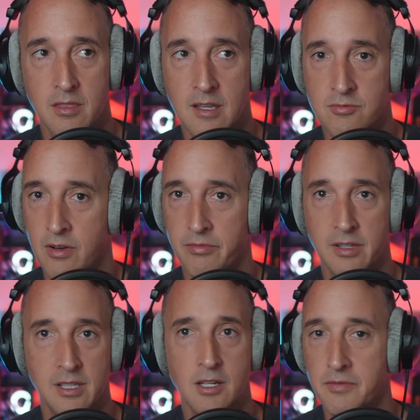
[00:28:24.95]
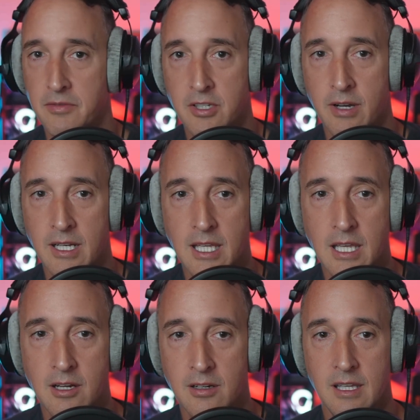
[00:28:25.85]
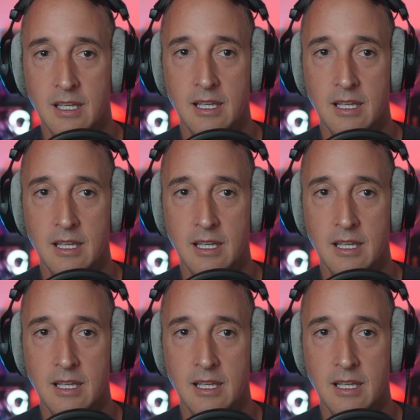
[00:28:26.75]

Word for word: That's roughly you know fifty grand a year.